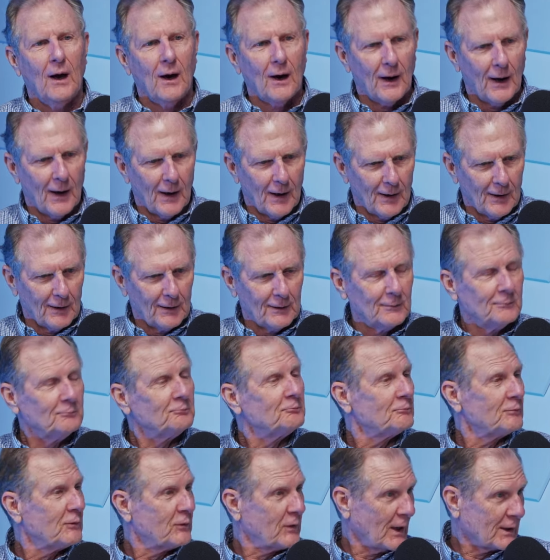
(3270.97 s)

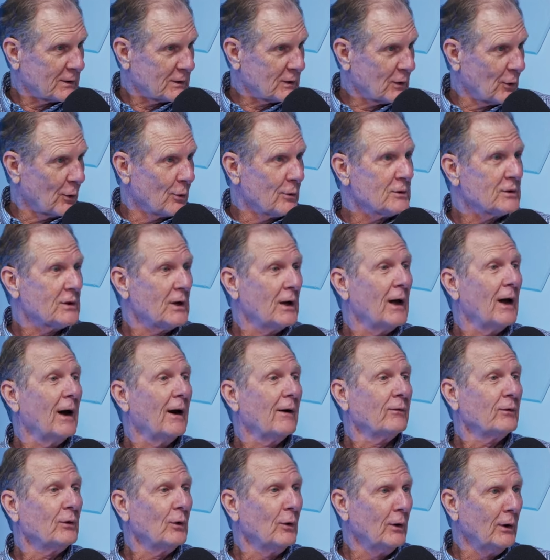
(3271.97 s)
That's Thursday
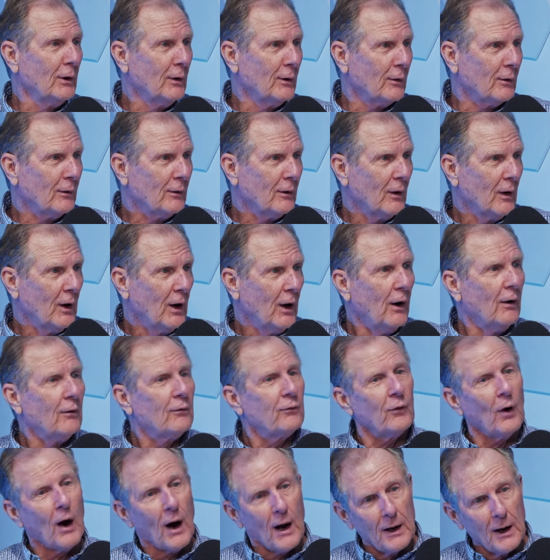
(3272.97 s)
afternoon.
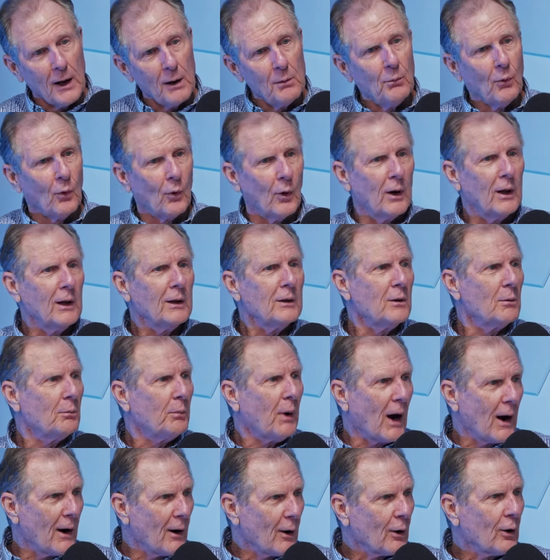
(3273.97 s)
Friday morning, the
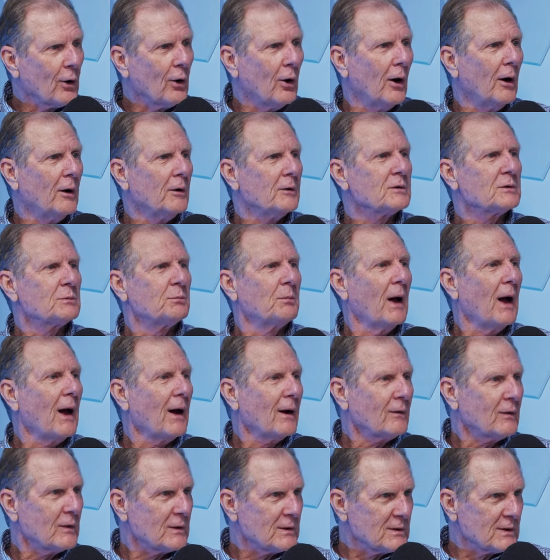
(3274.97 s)
buyer calls
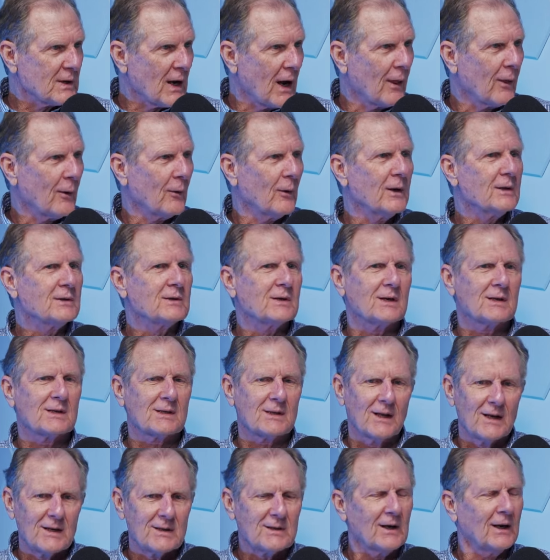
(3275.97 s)
back the seller and
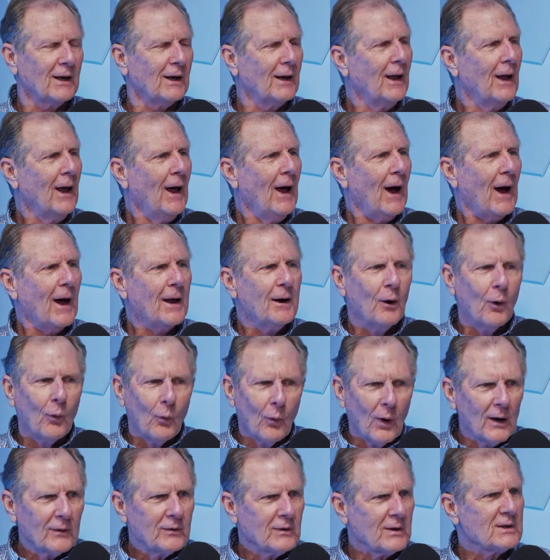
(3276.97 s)
says, listen, I don't
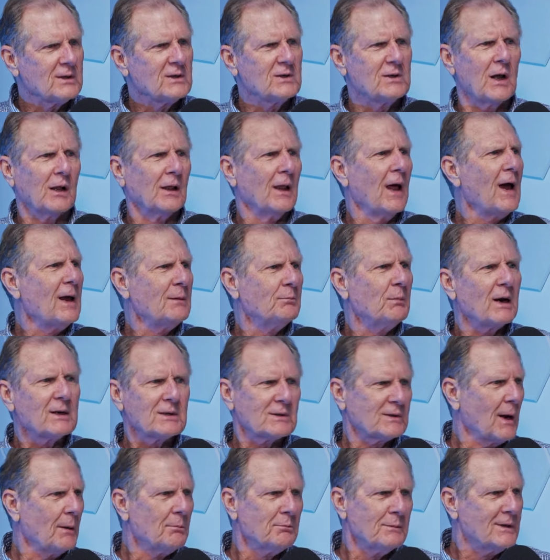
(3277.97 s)
want this delayed by
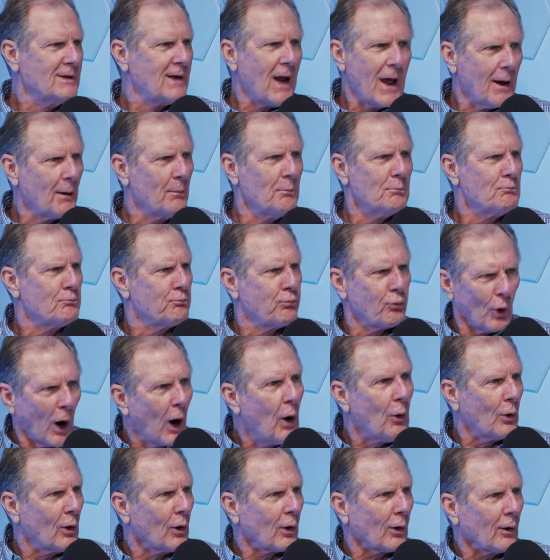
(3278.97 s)
some damn
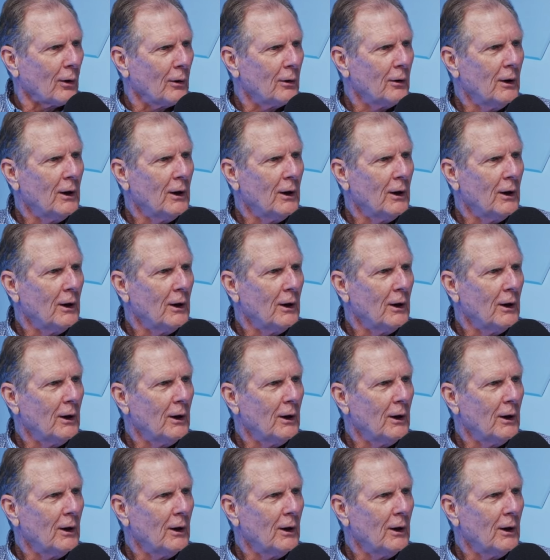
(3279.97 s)
broker.